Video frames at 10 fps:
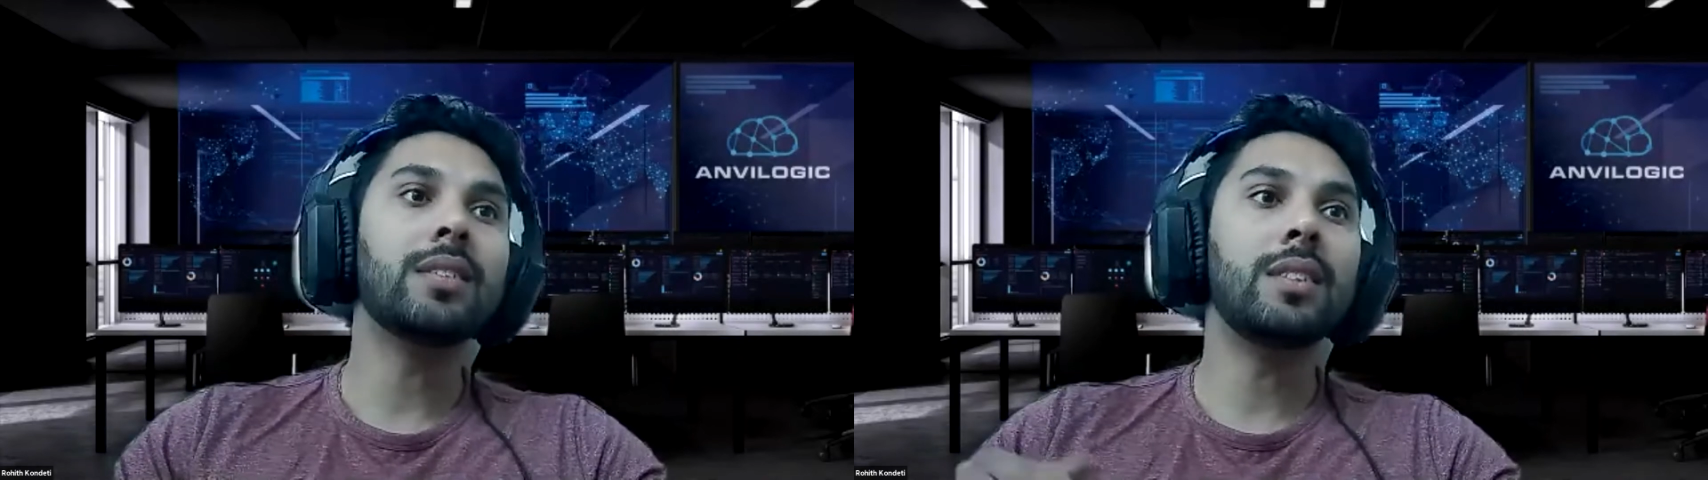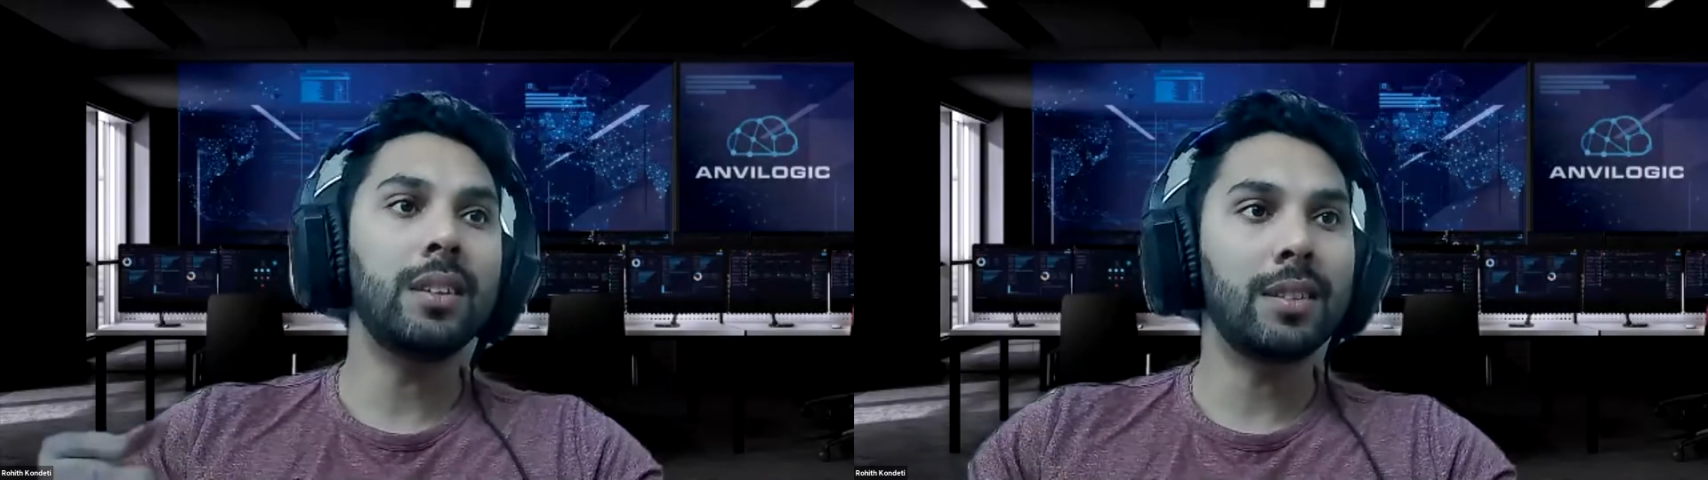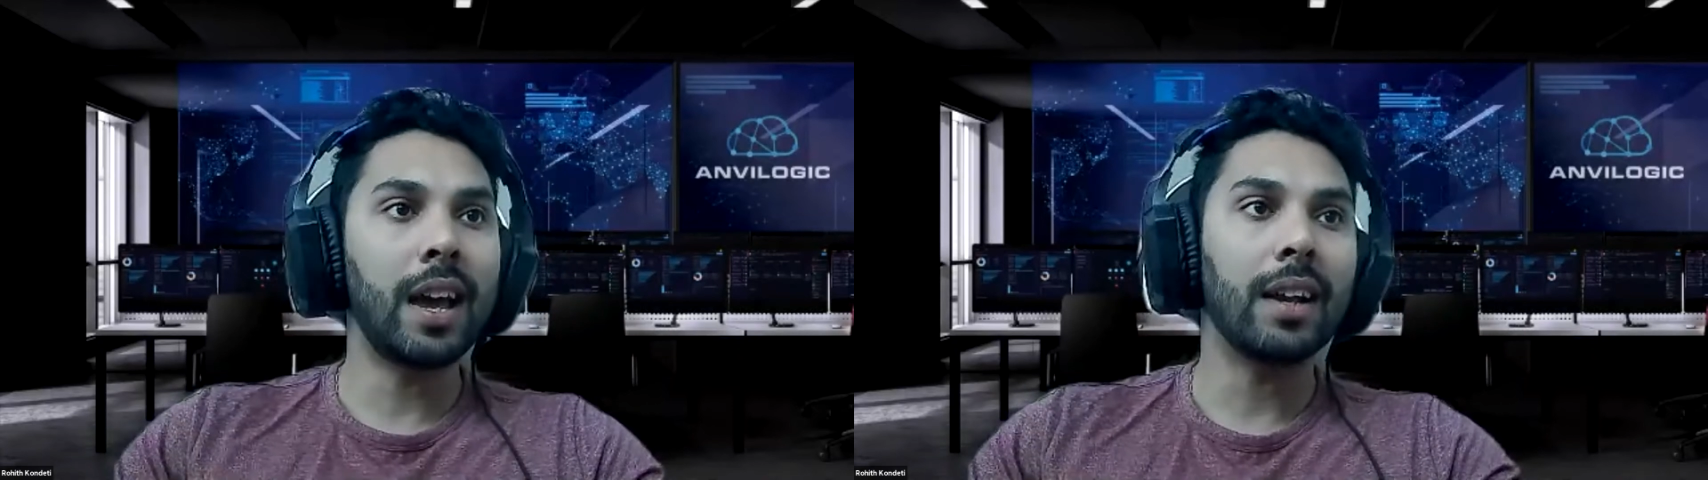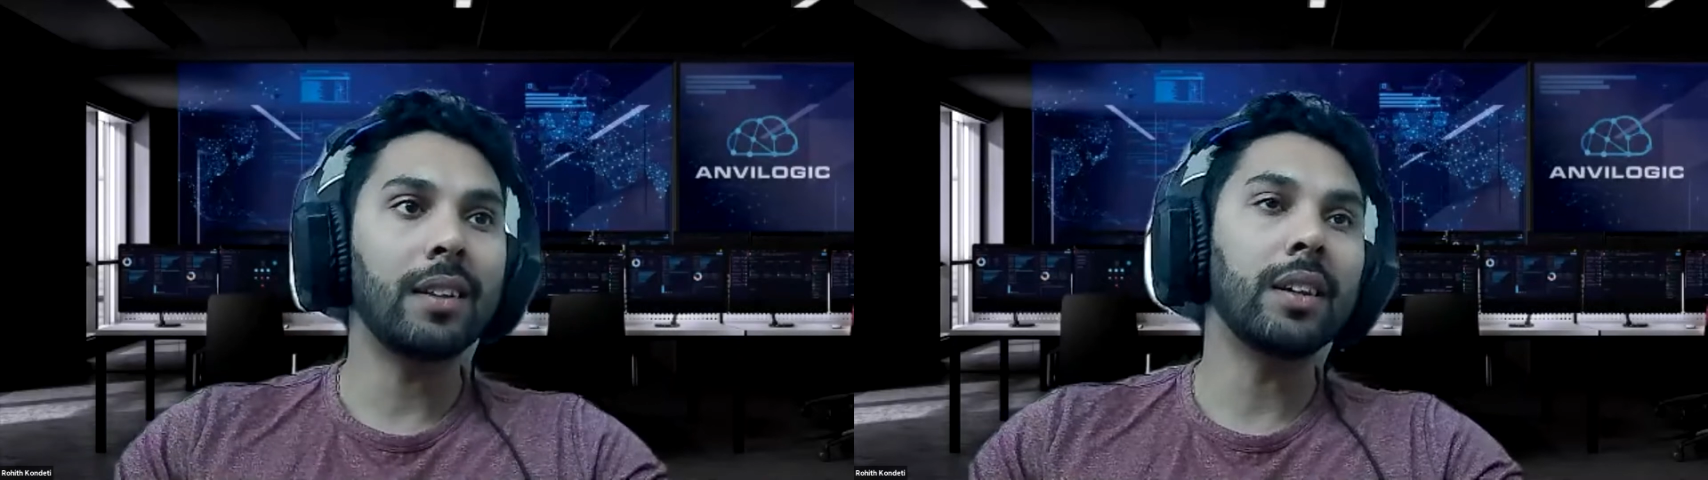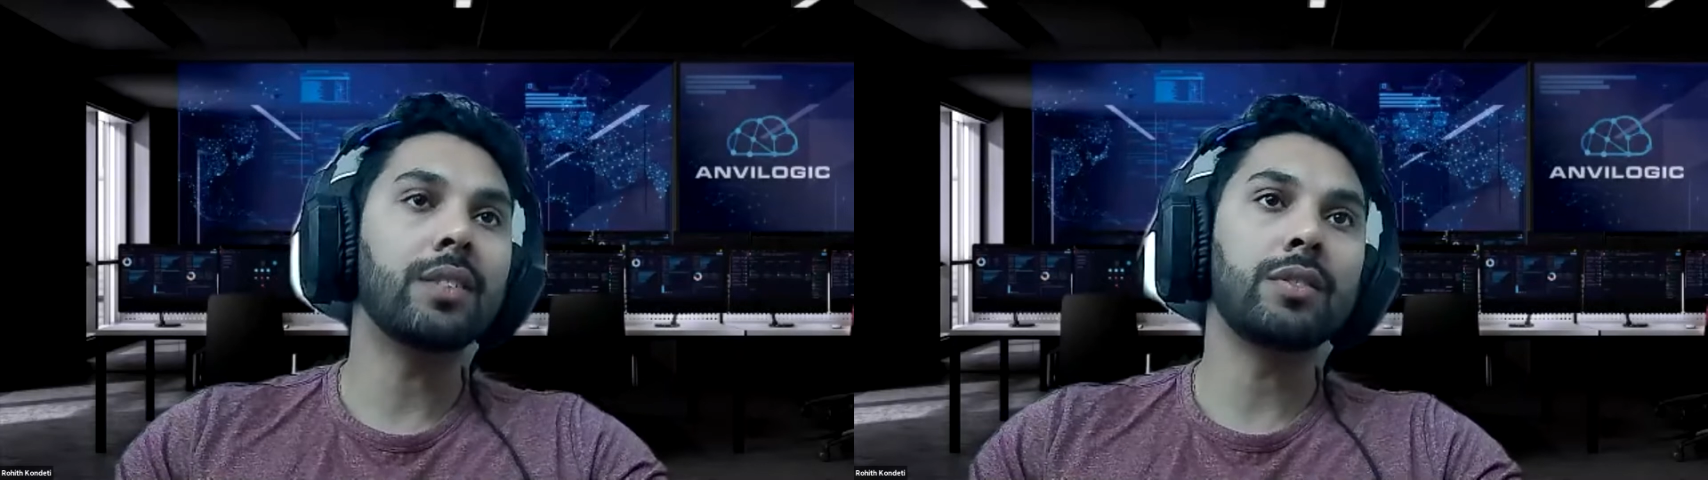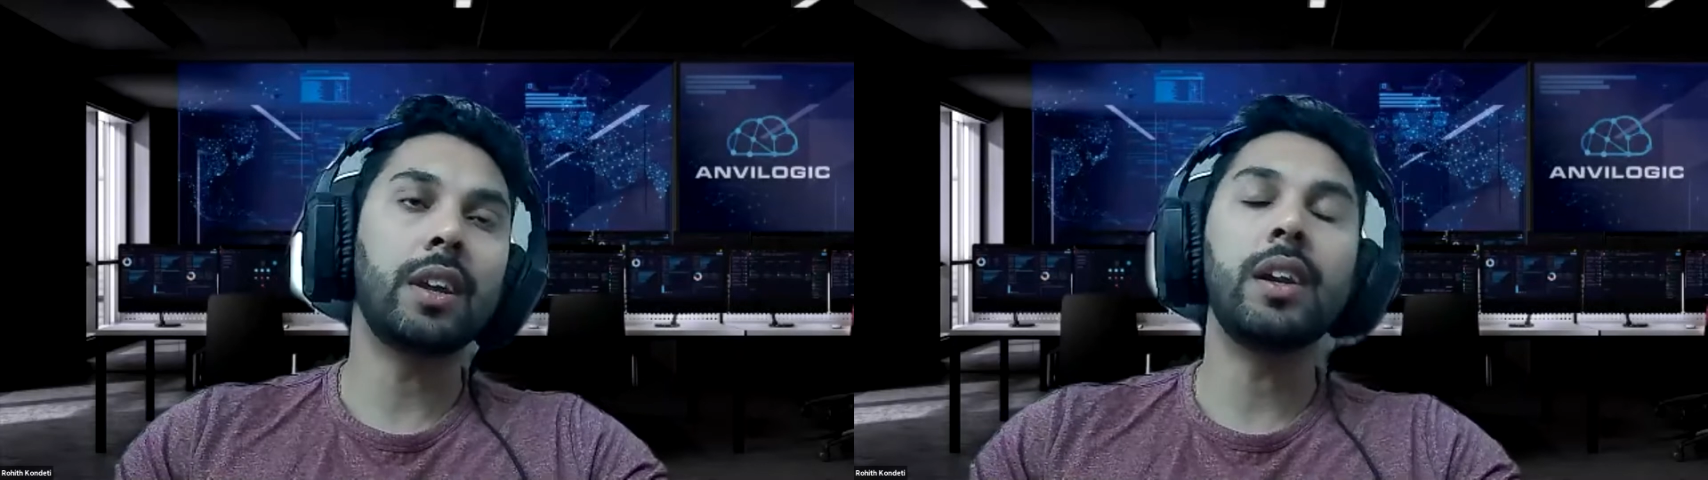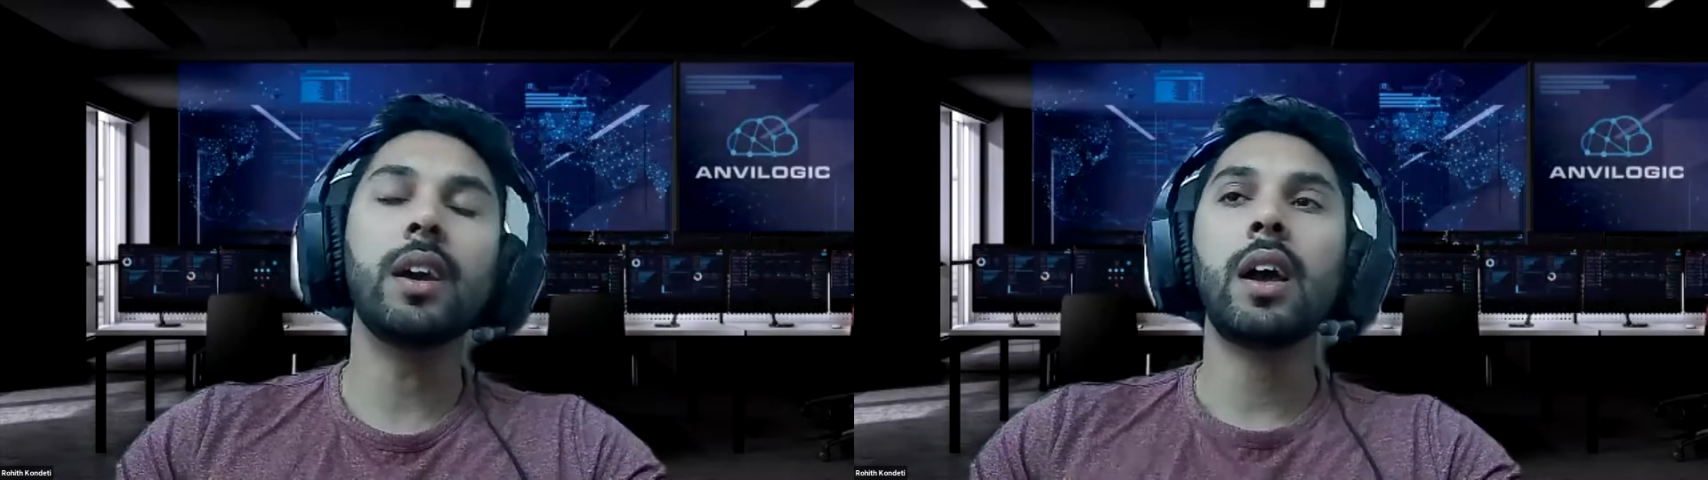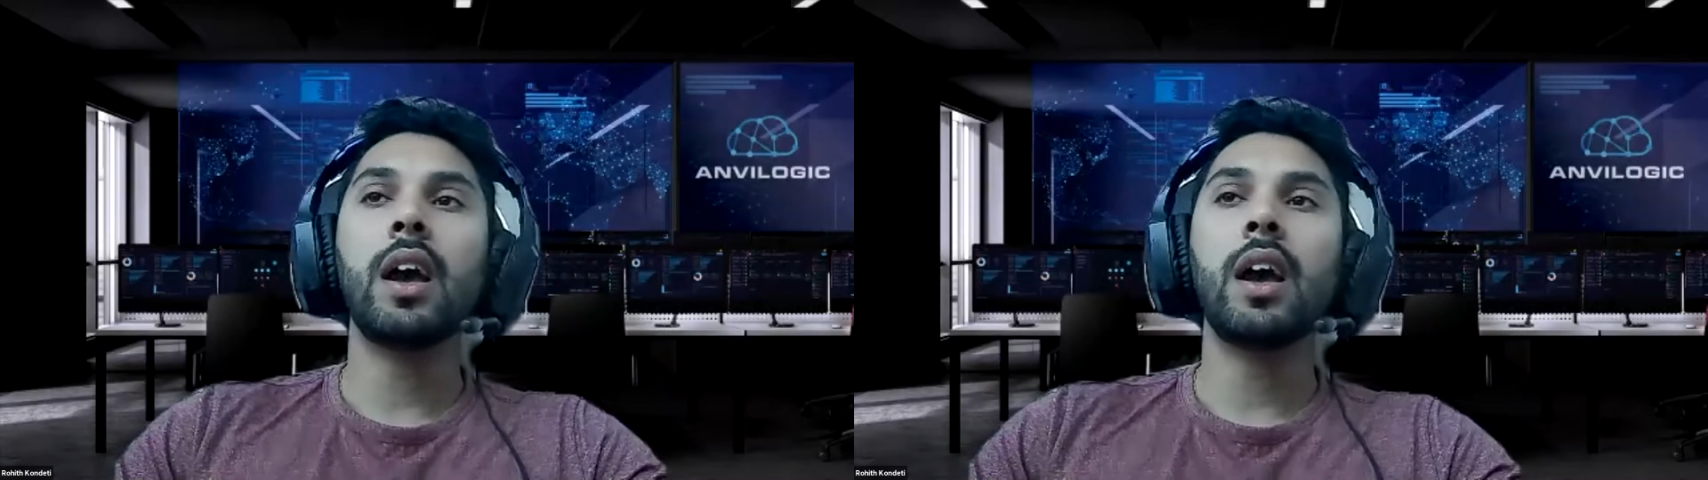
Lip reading: these tactics, right?